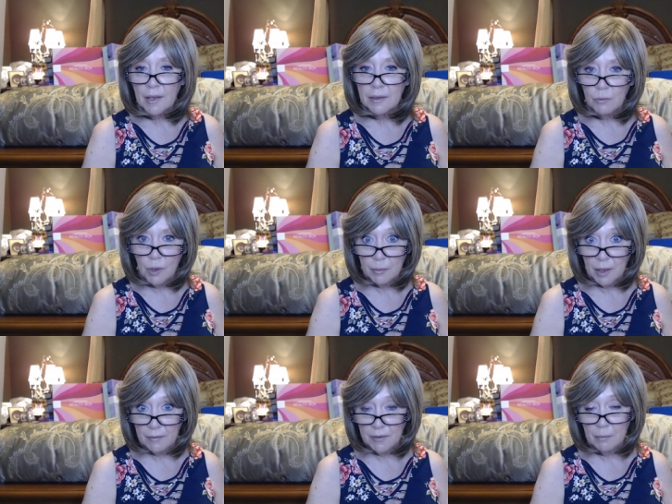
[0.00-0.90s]
the warmer
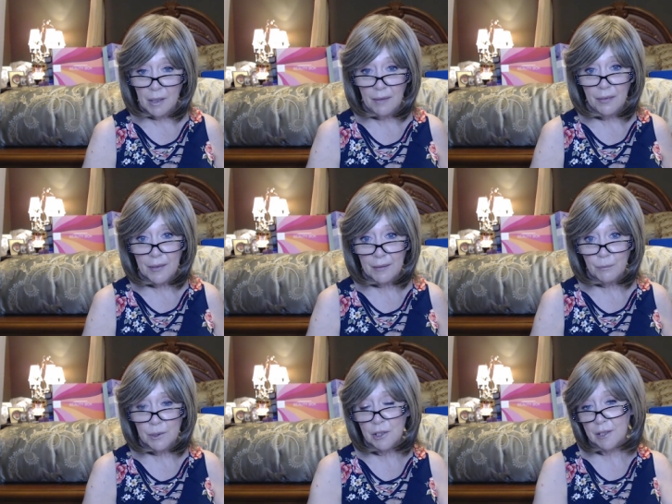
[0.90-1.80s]
of the month,
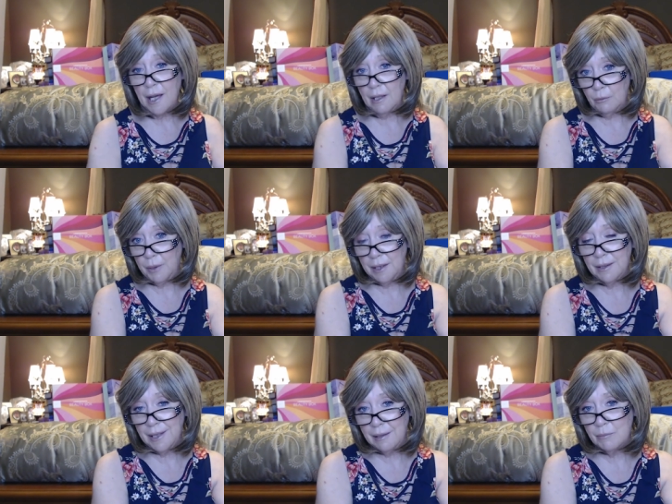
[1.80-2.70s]
which is a Halloween
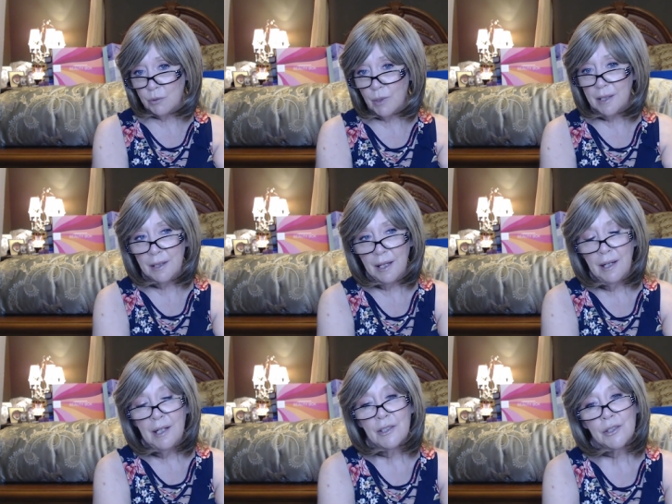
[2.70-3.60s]
themed one.
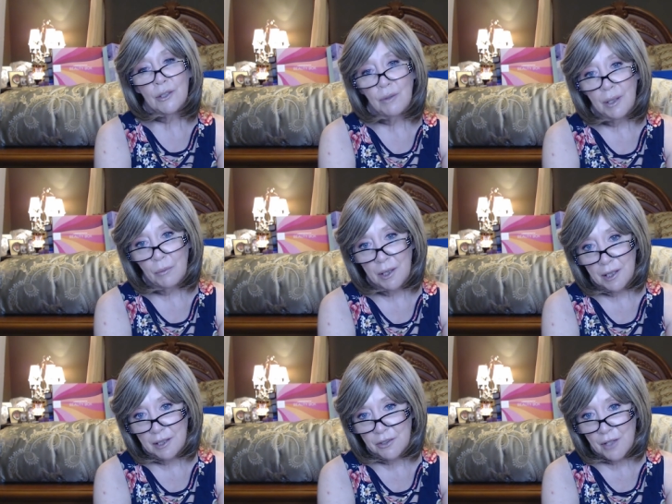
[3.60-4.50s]
So I want
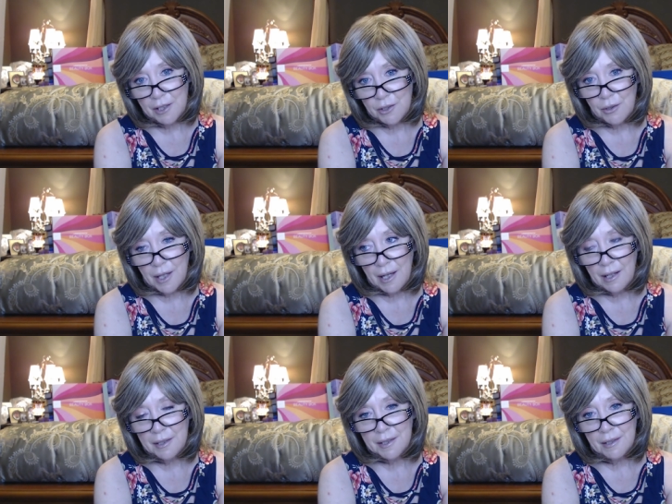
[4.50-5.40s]
to try to do
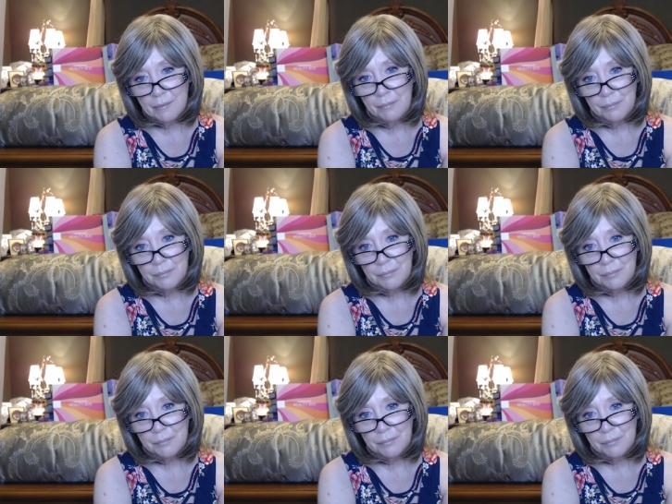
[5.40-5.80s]
that. Um,